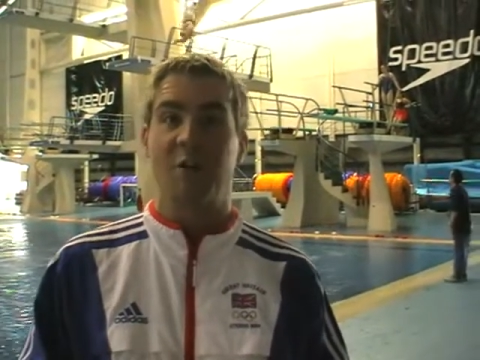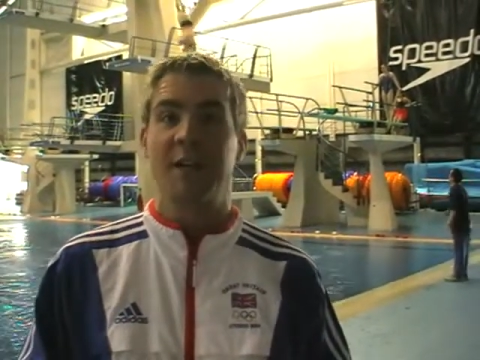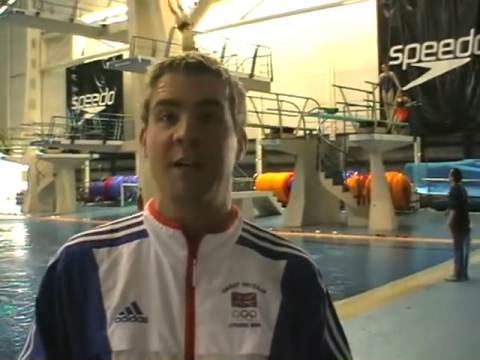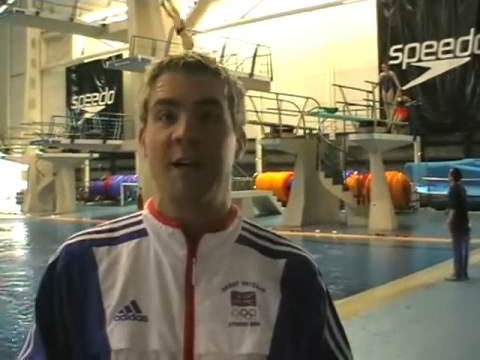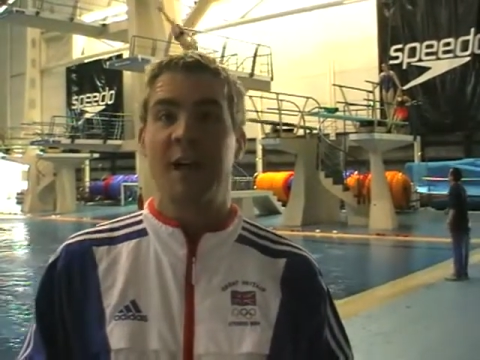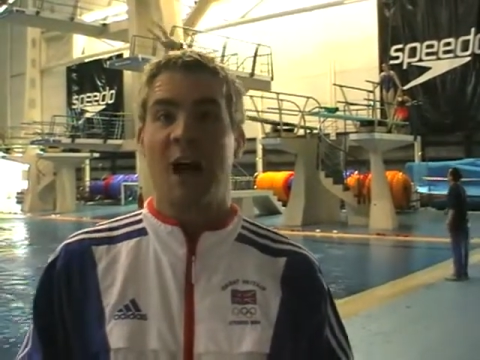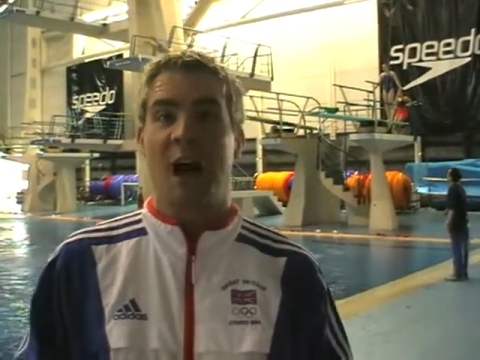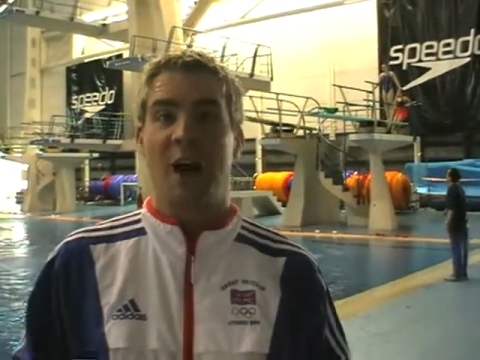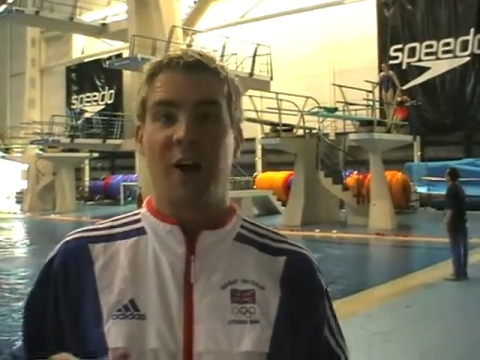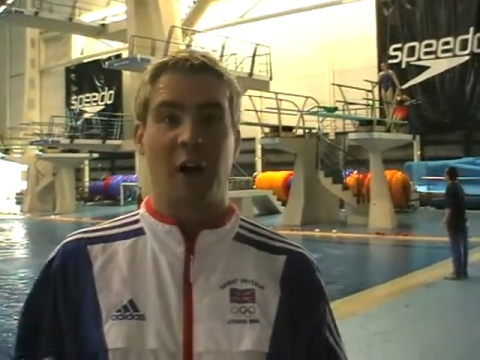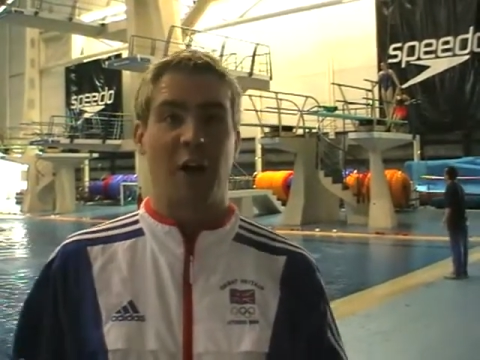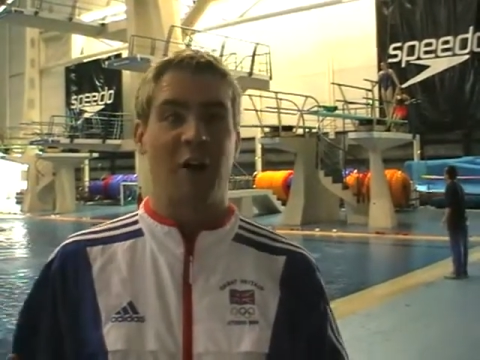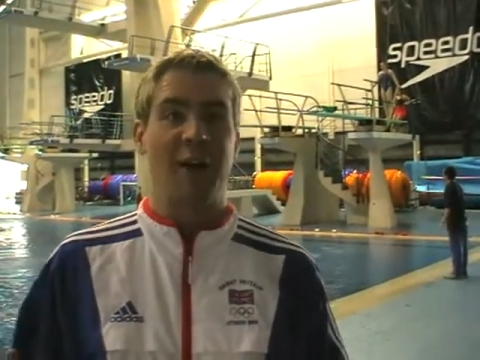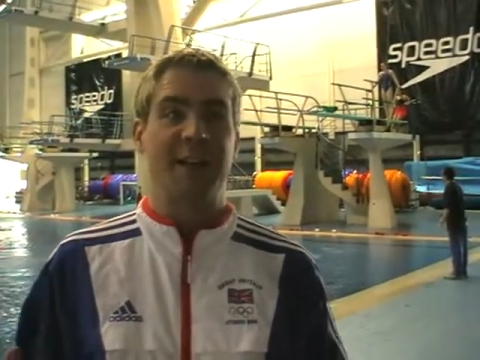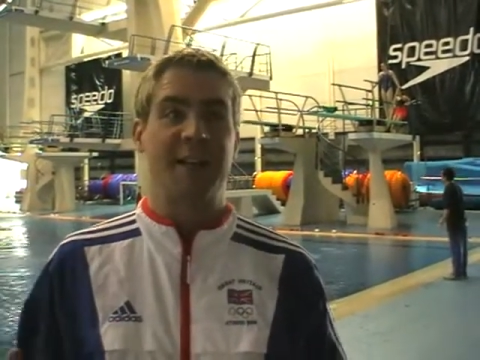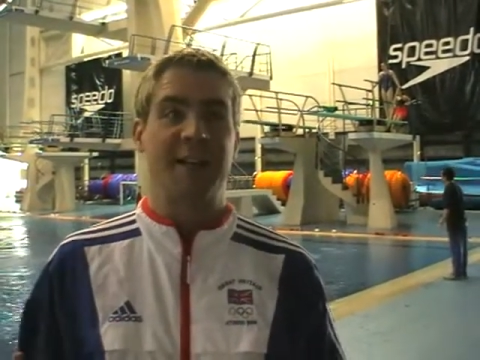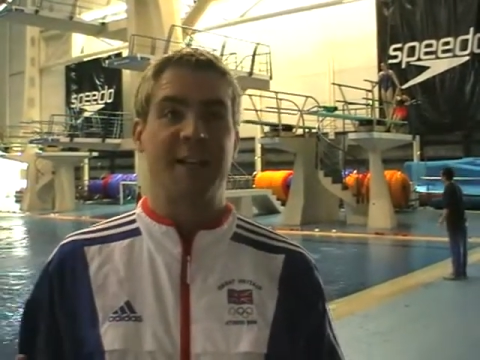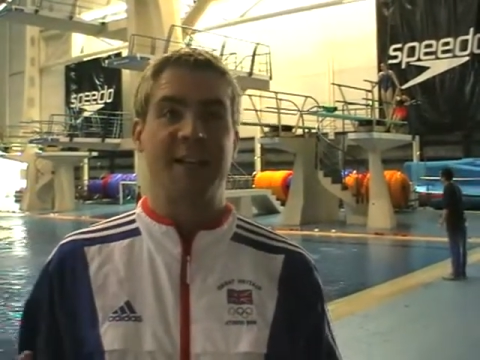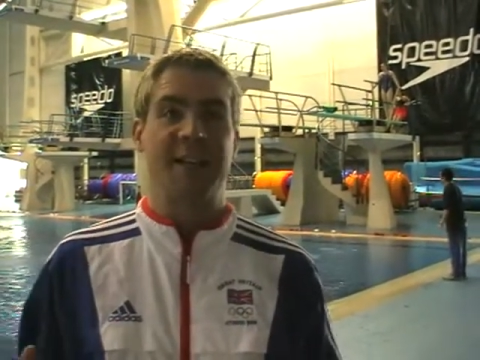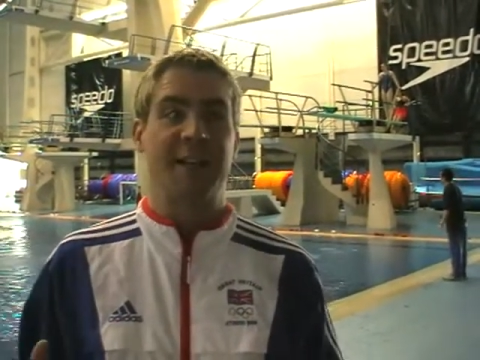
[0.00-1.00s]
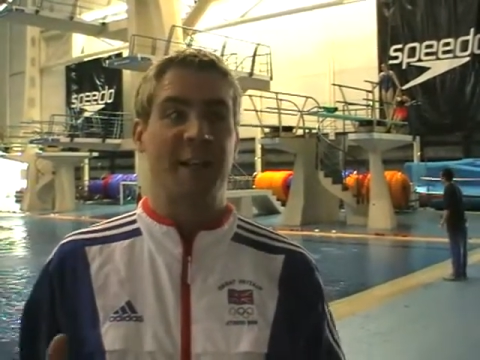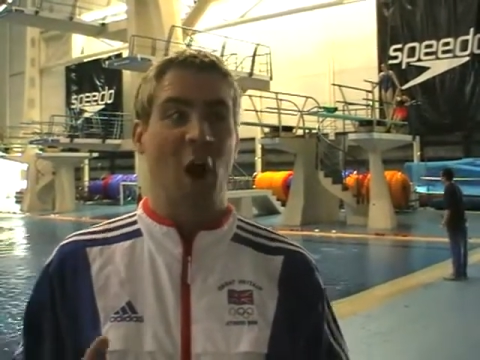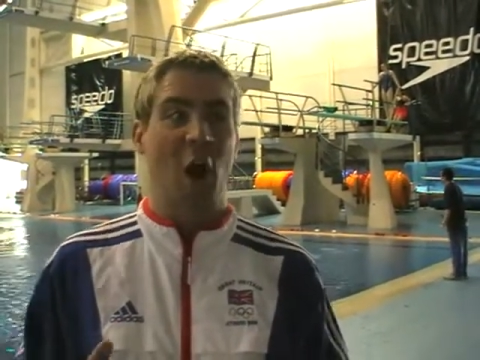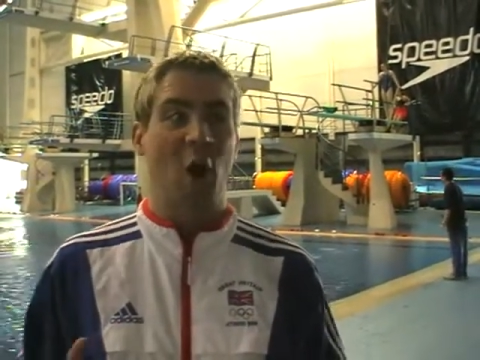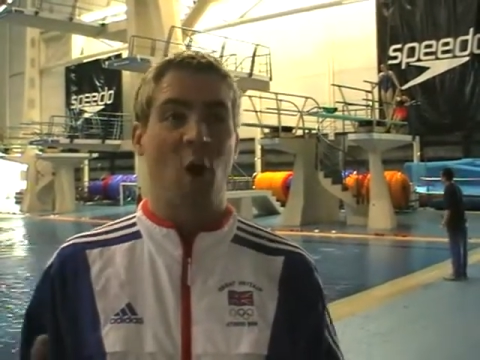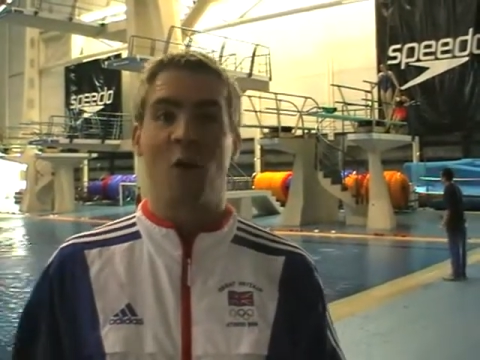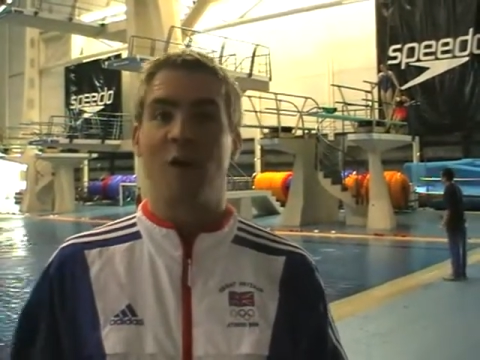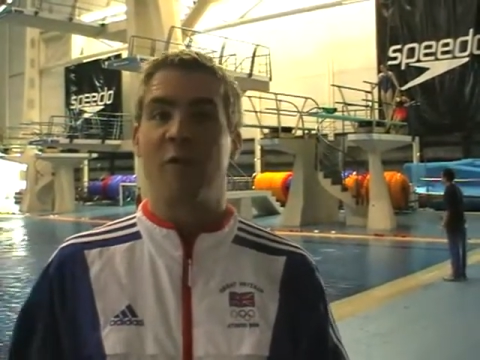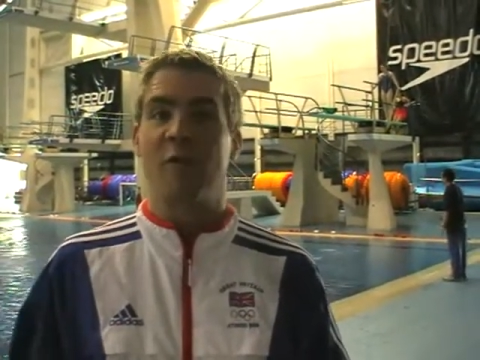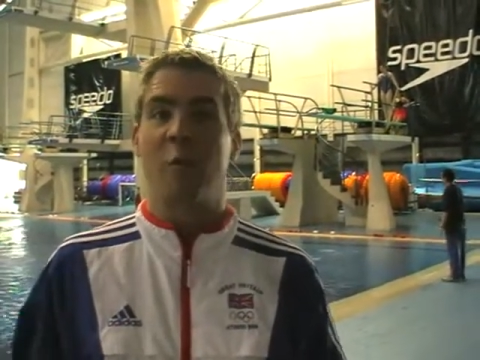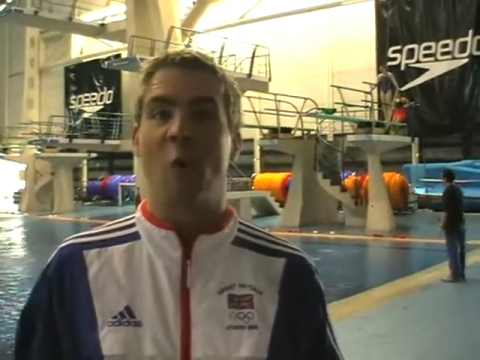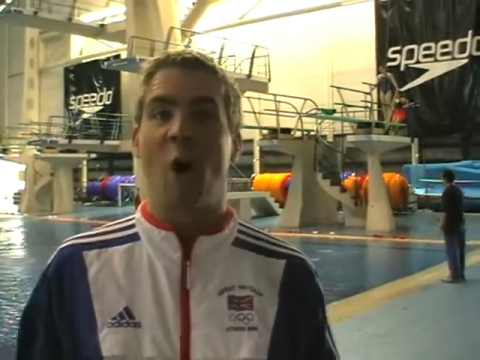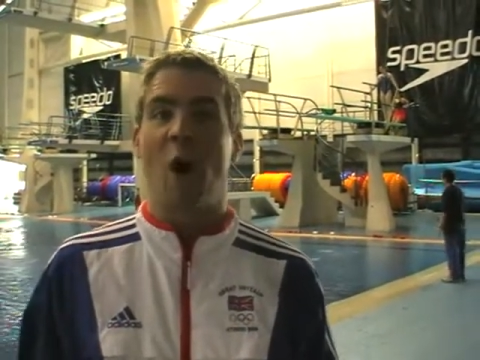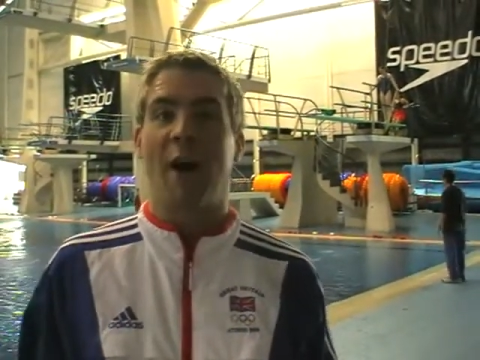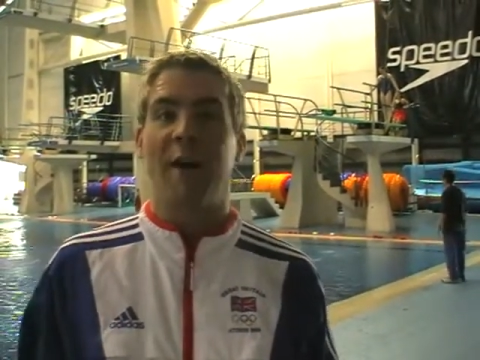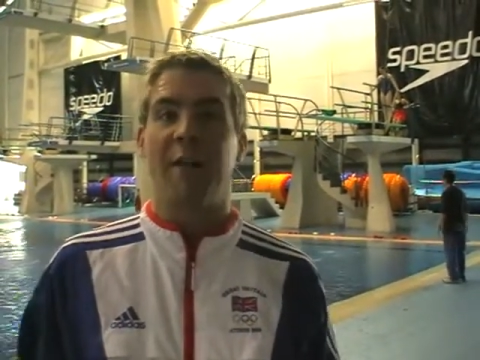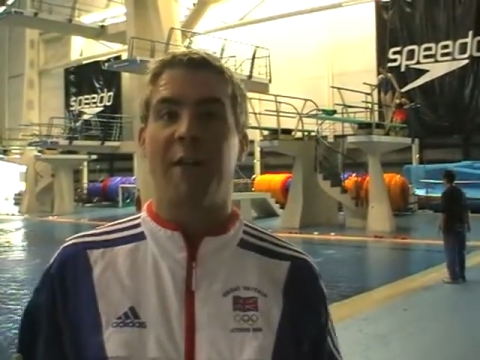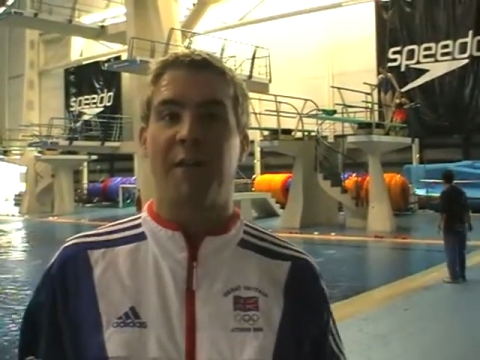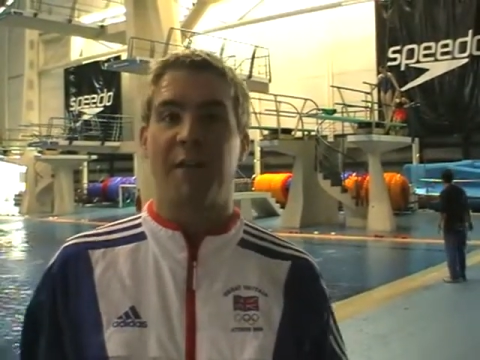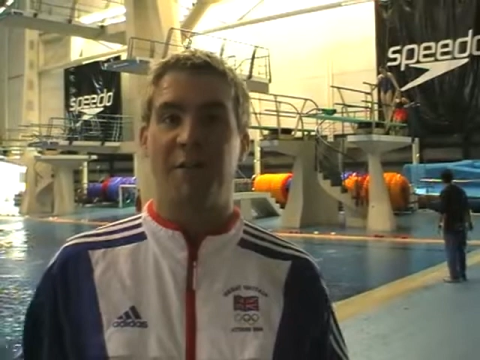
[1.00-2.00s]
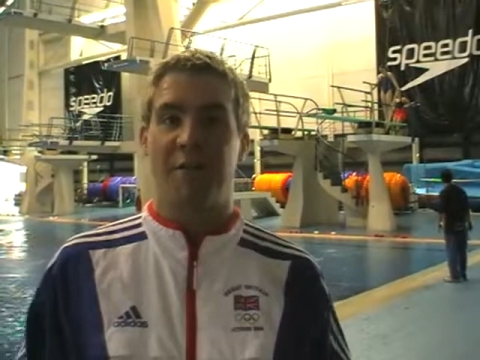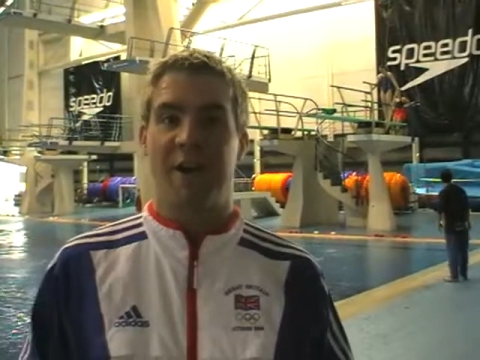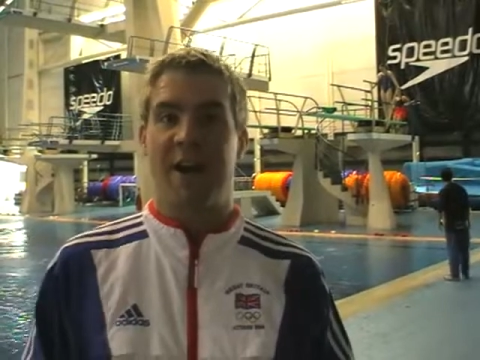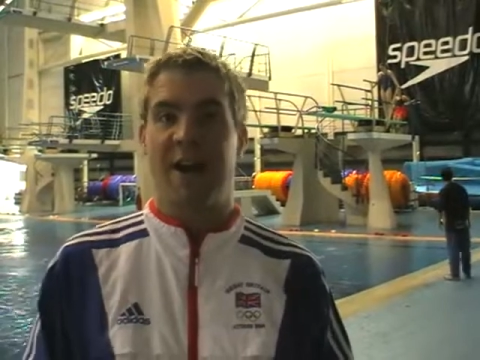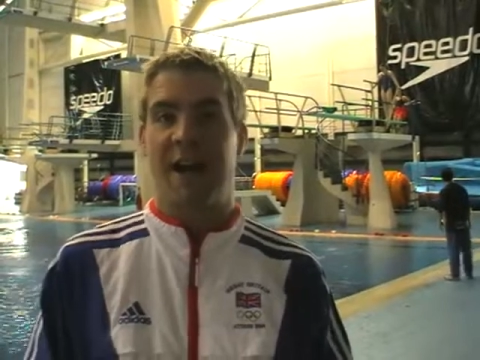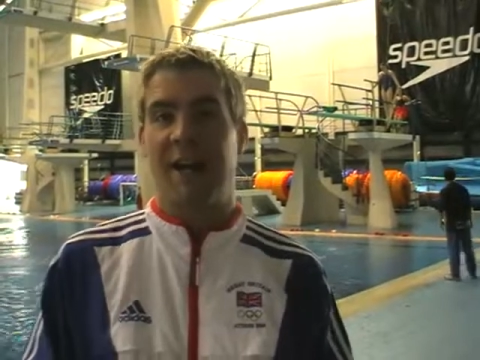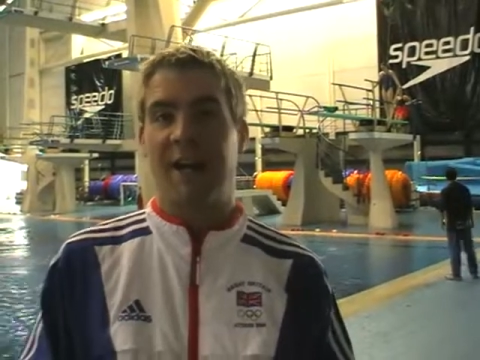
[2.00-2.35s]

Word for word: I'm going in to see the whole of Y3.